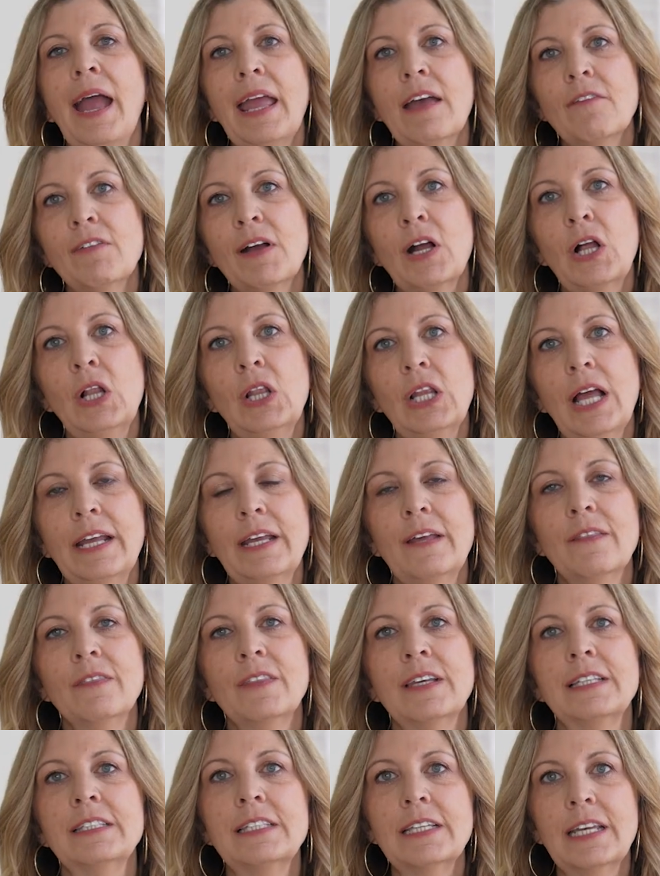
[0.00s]
I have a
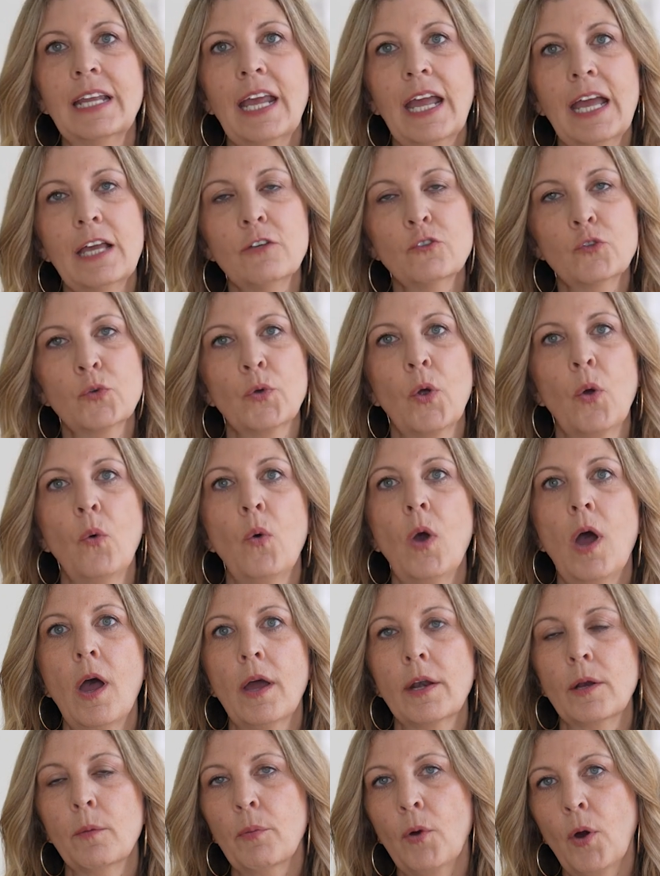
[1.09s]
client that's in escrow
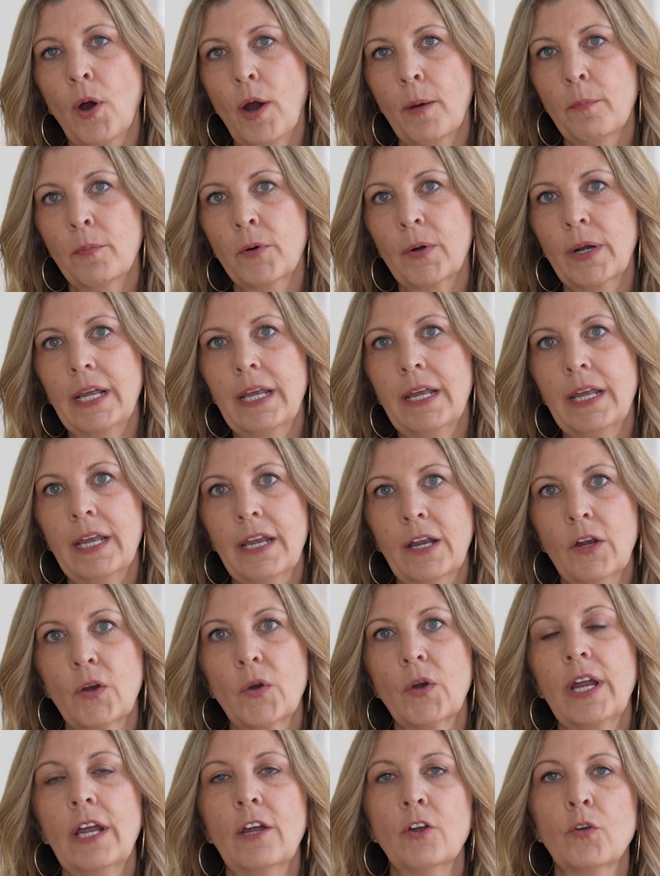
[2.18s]
on a property
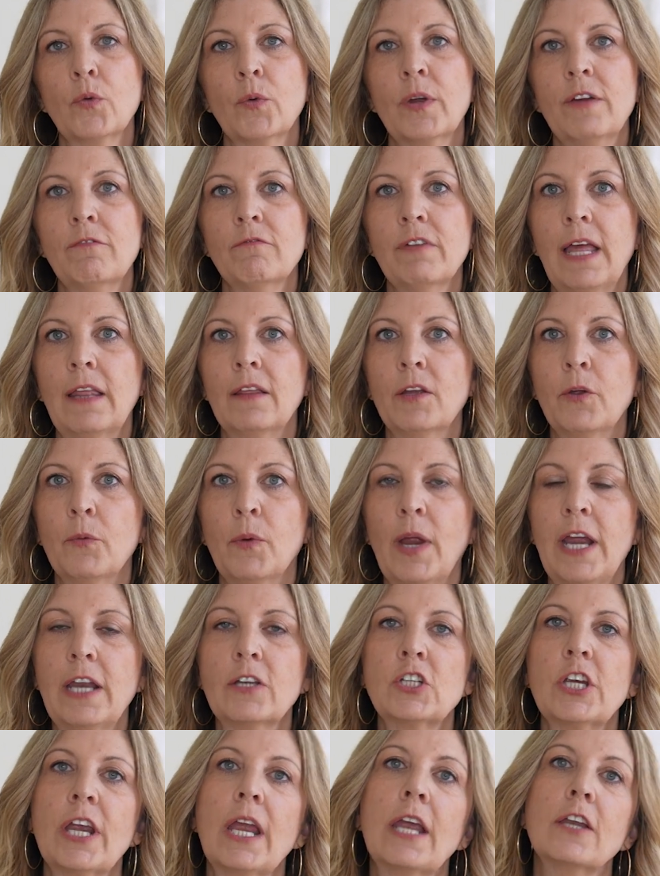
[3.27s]
here in Green Valley
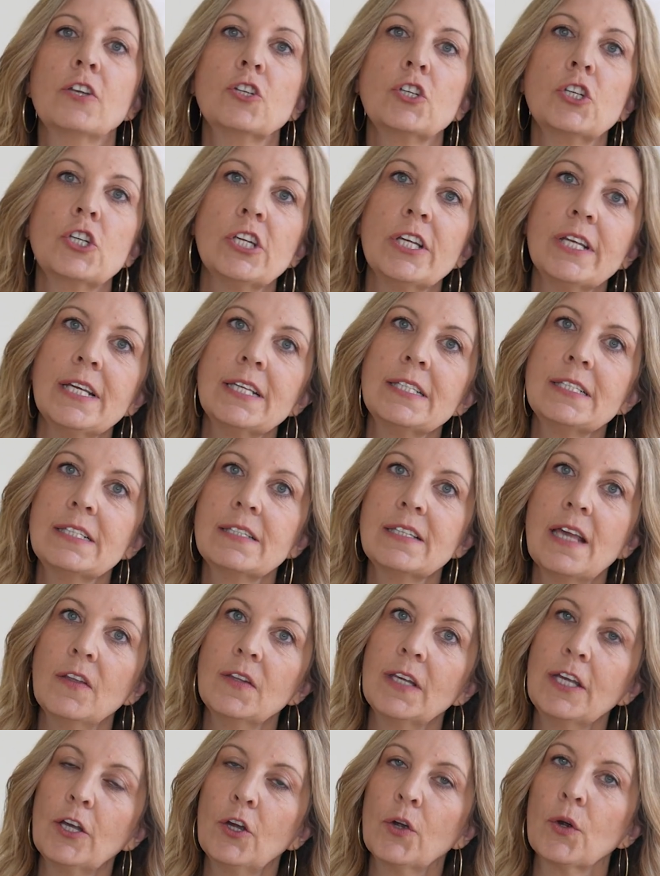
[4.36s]
Ranch, and she's
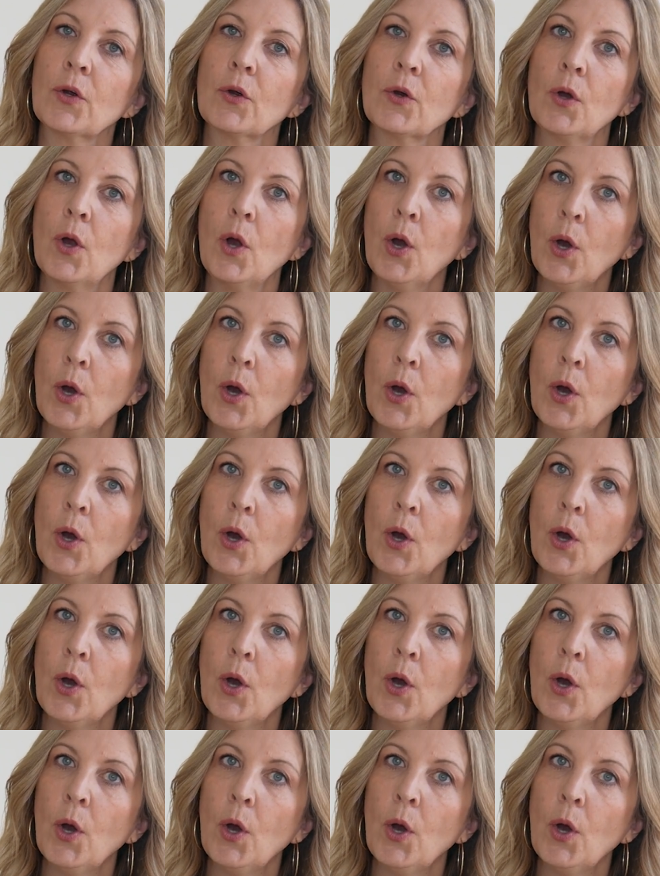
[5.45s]
selling her